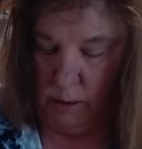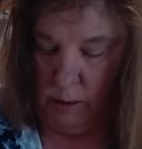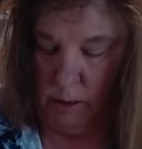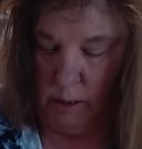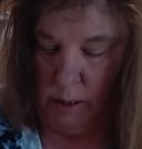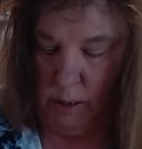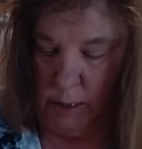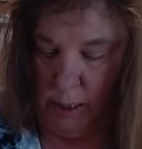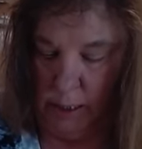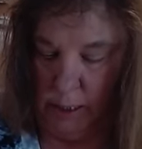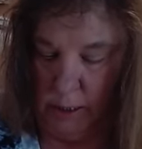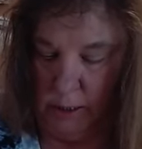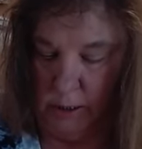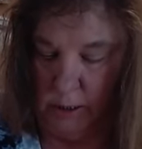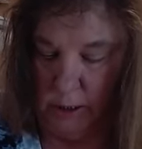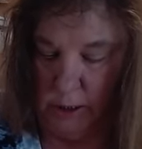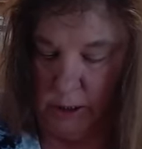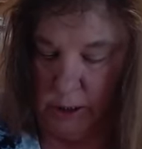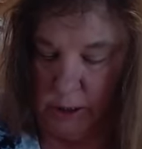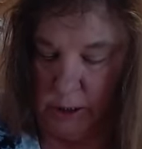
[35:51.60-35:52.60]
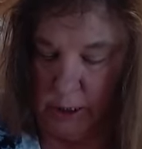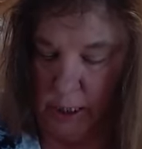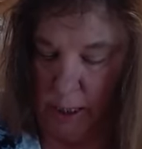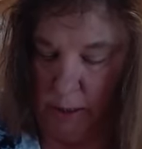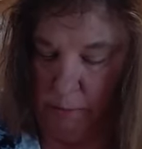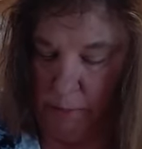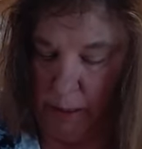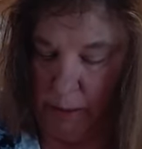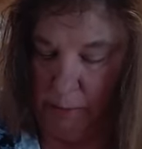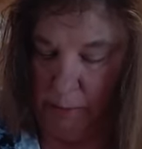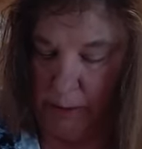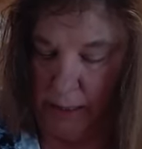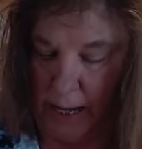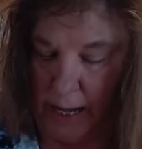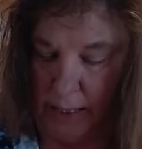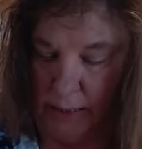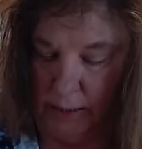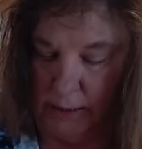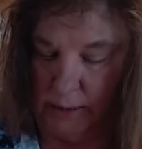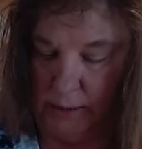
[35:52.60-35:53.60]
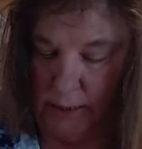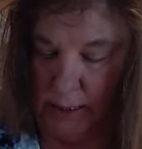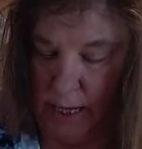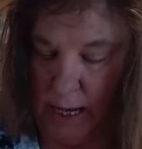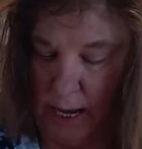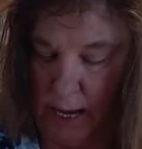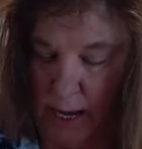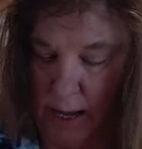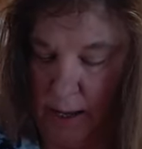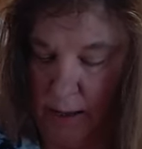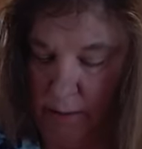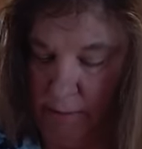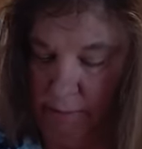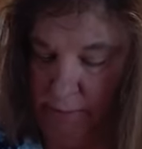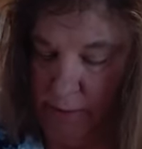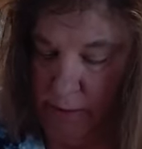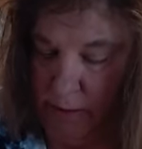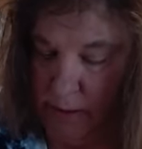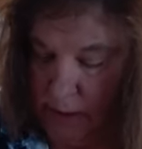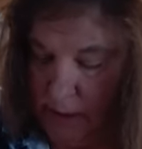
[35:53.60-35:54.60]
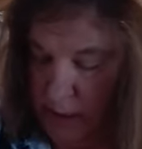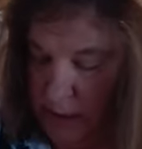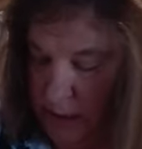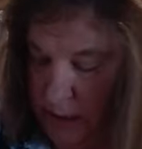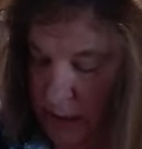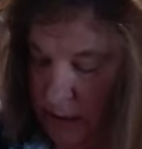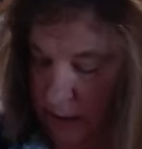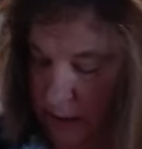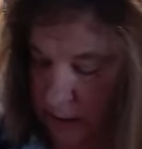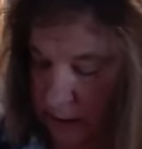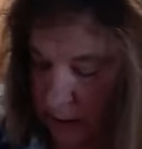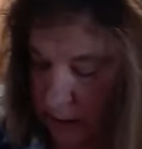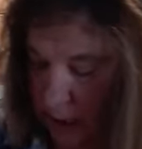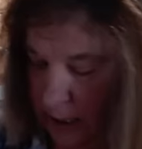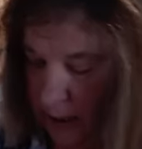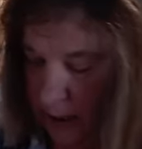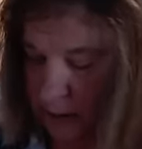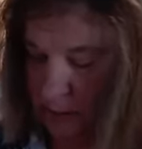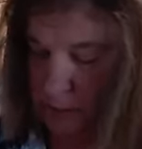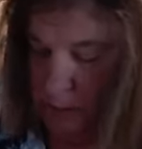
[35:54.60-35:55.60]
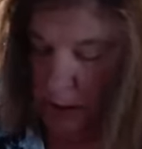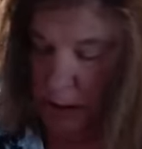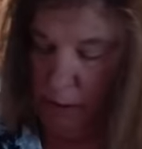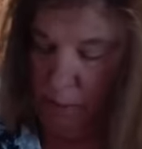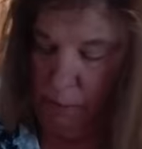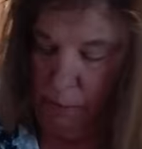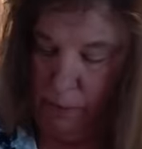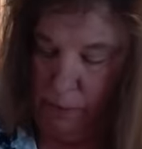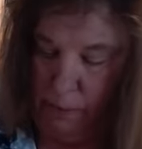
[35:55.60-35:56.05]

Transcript: And I usually just cut my bananas in half and then slice them up.